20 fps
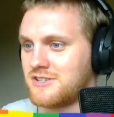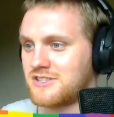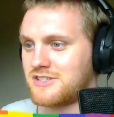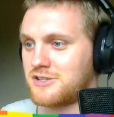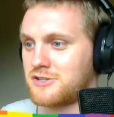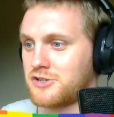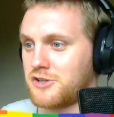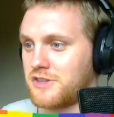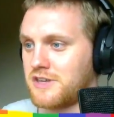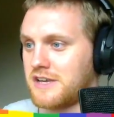just
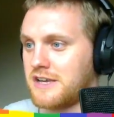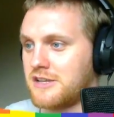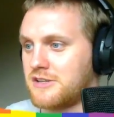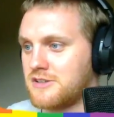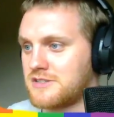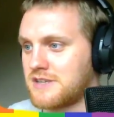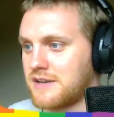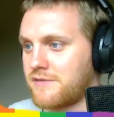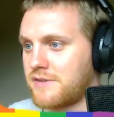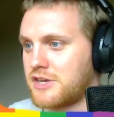to show that he
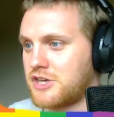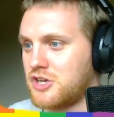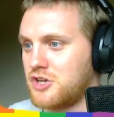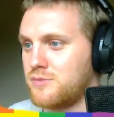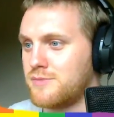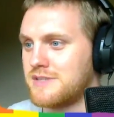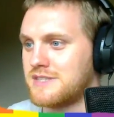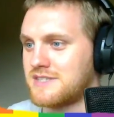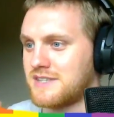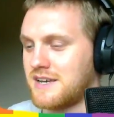does have a
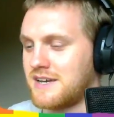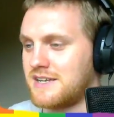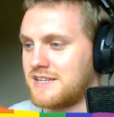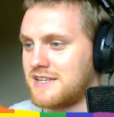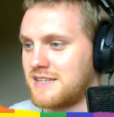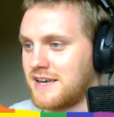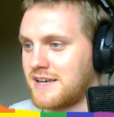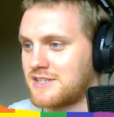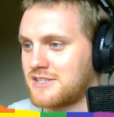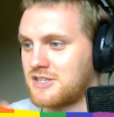human
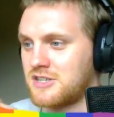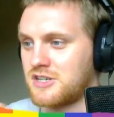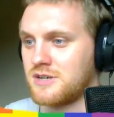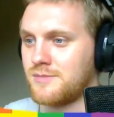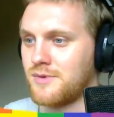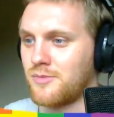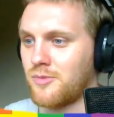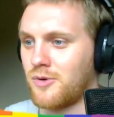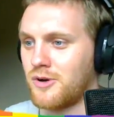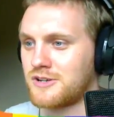side. He likes to
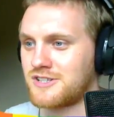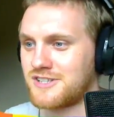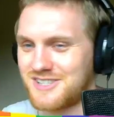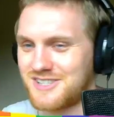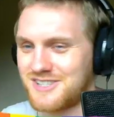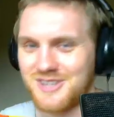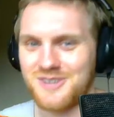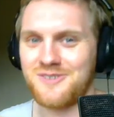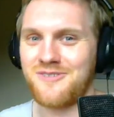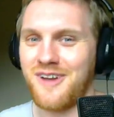come and
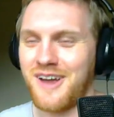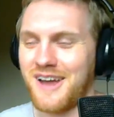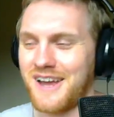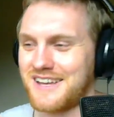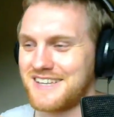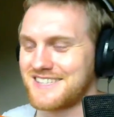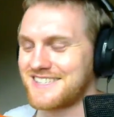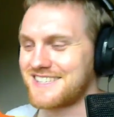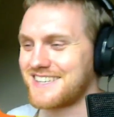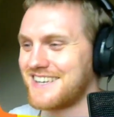the
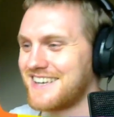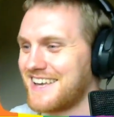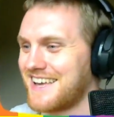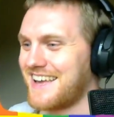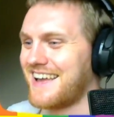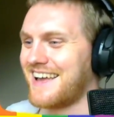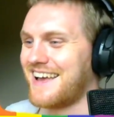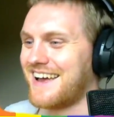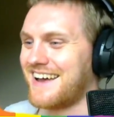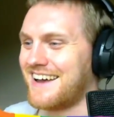sunrise.
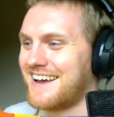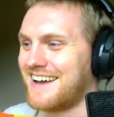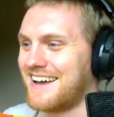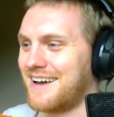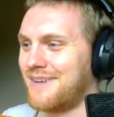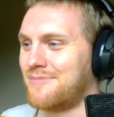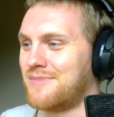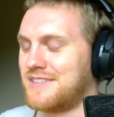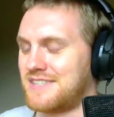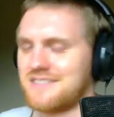
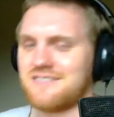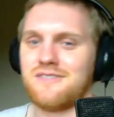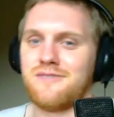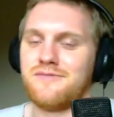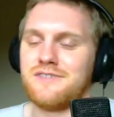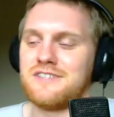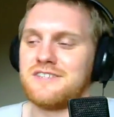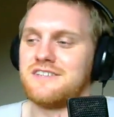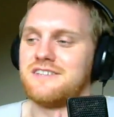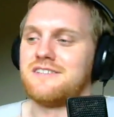This is
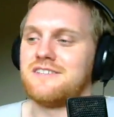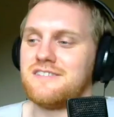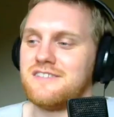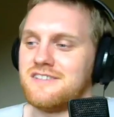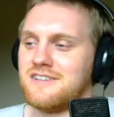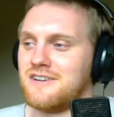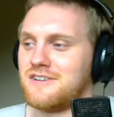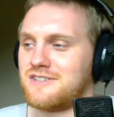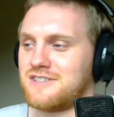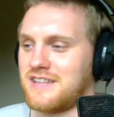obviously,
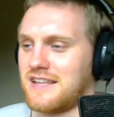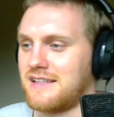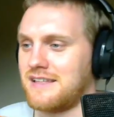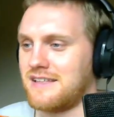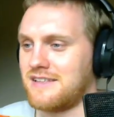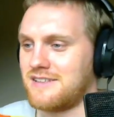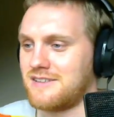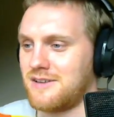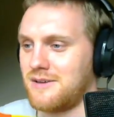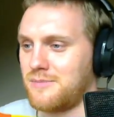you know, it's
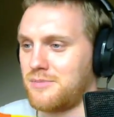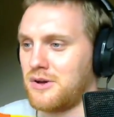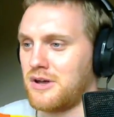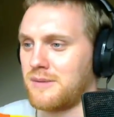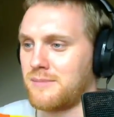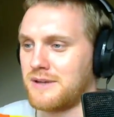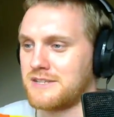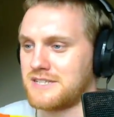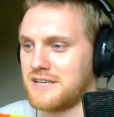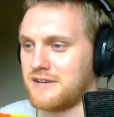like
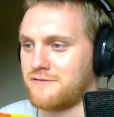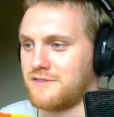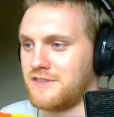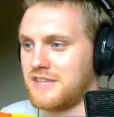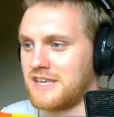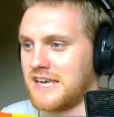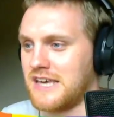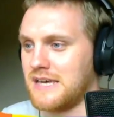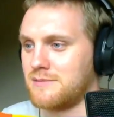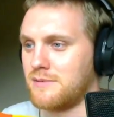putting myself
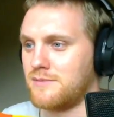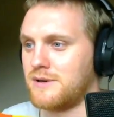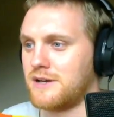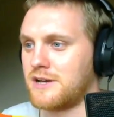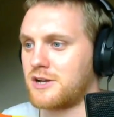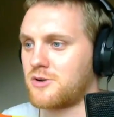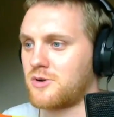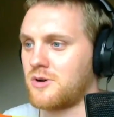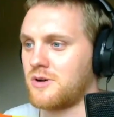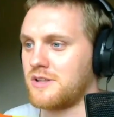in the game a
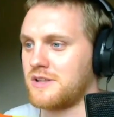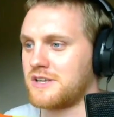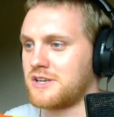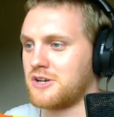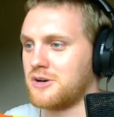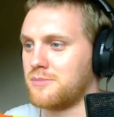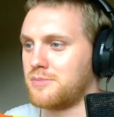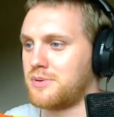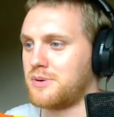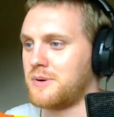bit,
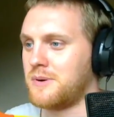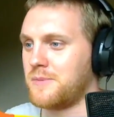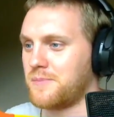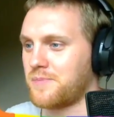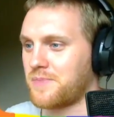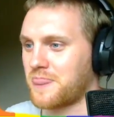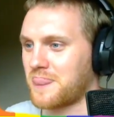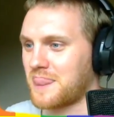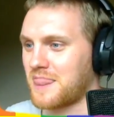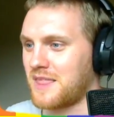crawling up
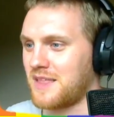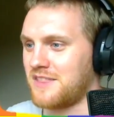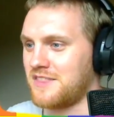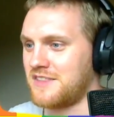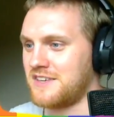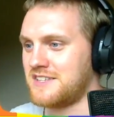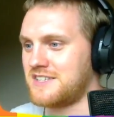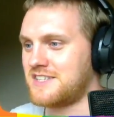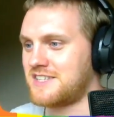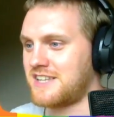
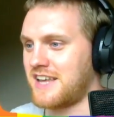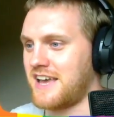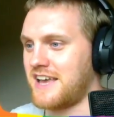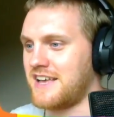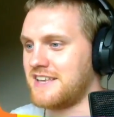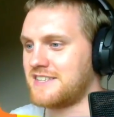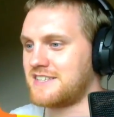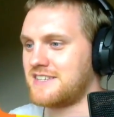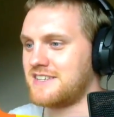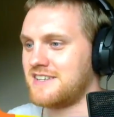these
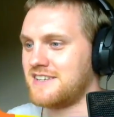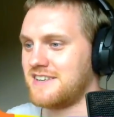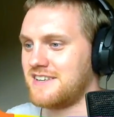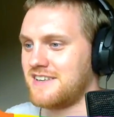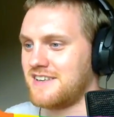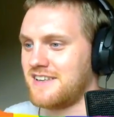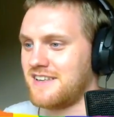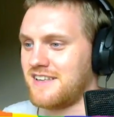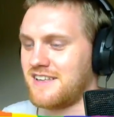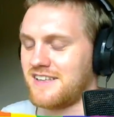stairs
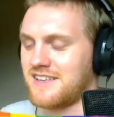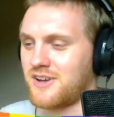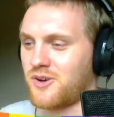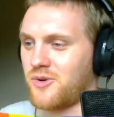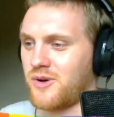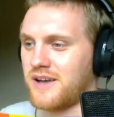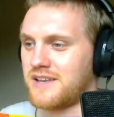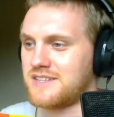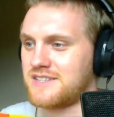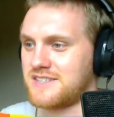
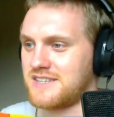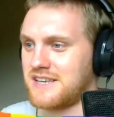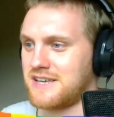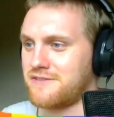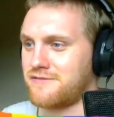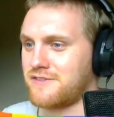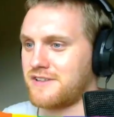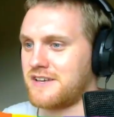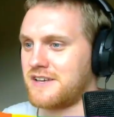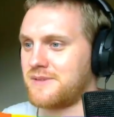quite
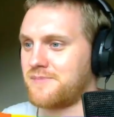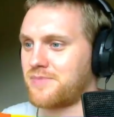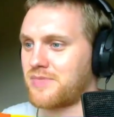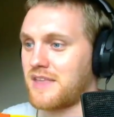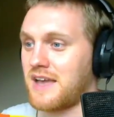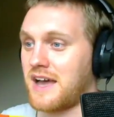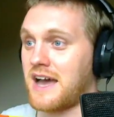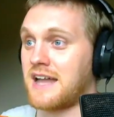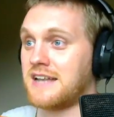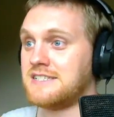safely,
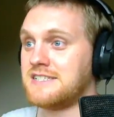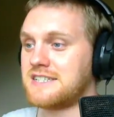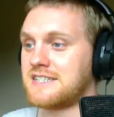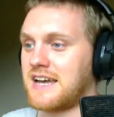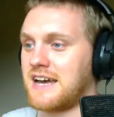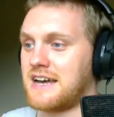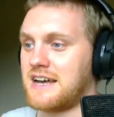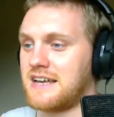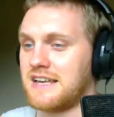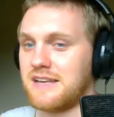and
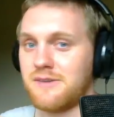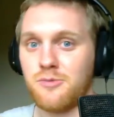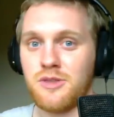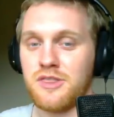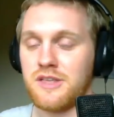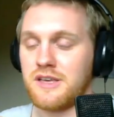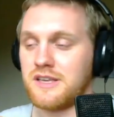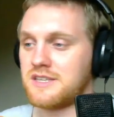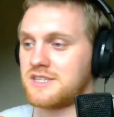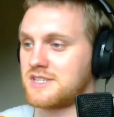
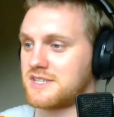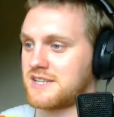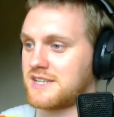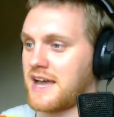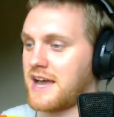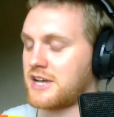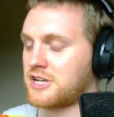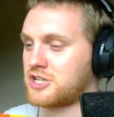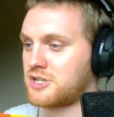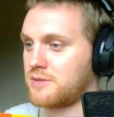with a
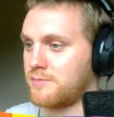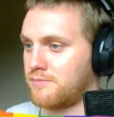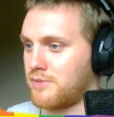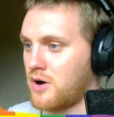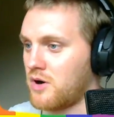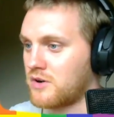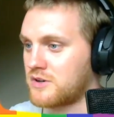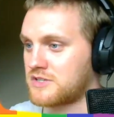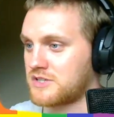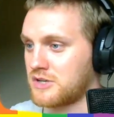stashed
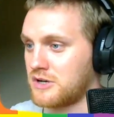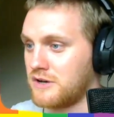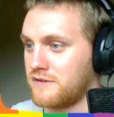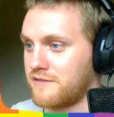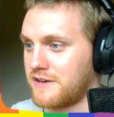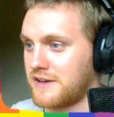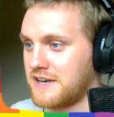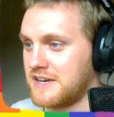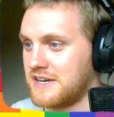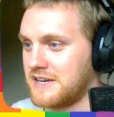box
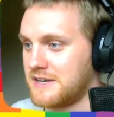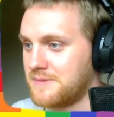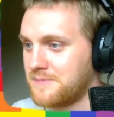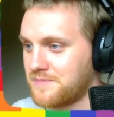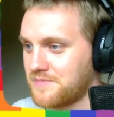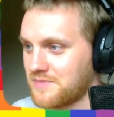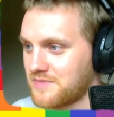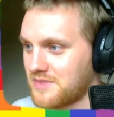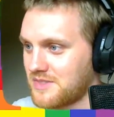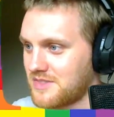over here